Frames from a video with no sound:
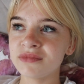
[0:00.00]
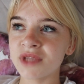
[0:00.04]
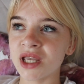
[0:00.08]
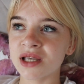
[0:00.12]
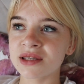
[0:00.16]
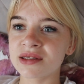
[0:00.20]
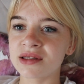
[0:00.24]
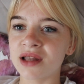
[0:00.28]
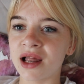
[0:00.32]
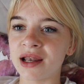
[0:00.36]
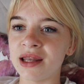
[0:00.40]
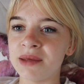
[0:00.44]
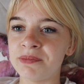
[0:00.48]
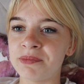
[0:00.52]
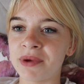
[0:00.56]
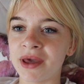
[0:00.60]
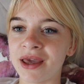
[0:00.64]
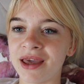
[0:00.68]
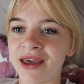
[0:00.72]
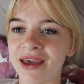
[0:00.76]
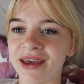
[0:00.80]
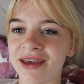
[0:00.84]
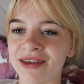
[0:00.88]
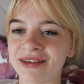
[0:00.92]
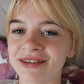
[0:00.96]
slightly
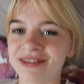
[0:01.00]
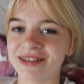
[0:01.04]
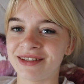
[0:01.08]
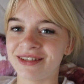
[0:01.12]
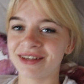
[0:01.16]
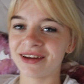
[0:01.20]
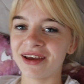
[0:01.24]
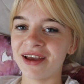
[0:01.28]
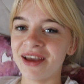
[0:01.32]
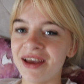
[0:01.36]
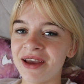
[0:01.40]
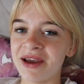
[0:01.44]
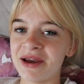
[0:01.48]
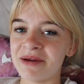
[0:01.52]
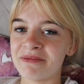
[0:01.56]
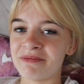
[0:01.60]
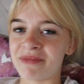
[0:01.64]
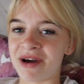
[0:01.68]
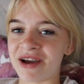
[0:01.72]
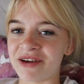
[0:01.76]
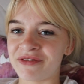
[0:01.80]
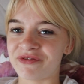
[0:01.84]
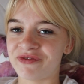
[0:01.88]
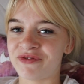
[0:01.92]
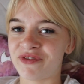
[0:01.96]
pierced
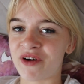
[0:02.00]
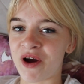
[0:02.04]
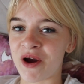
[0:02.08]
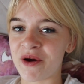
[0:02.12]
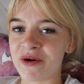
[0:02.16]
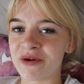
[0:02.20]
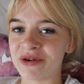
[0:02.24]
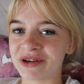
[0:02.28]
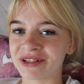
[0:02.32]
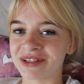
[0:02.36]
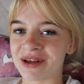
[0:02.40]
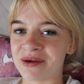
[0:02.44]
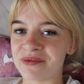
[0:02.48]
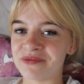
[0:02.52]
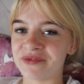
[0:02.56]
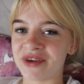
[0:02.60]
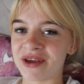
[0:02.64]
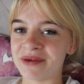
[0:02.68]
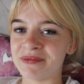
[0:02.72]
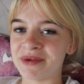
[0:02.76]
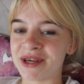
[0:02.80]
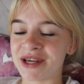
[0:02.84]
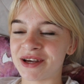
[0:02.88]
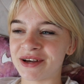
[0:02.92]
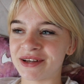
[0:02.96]
my throat or
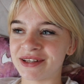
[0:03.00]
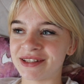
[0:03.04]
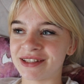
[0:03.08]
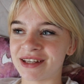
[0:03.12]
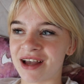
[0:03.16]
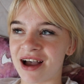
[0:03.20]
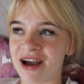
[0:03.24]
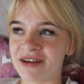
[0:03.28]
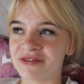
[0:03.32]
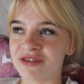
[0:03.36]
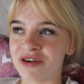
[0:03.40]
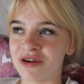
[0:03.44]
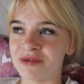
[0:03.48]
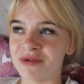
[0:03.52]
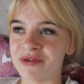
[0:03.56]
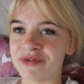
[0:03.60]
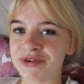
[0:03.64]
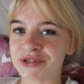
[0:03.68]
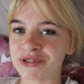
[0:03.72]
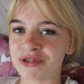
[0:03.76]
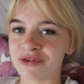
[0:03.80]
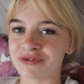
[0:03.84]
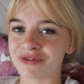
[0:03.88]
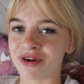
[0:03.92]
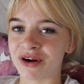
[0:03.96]
something because I've got a bit of
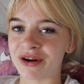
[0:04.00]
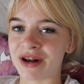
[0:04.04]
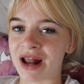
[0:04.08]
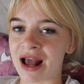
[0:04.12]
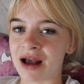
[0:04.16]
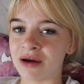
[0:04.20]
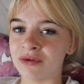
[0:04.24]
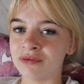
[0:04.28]
a sore throat now.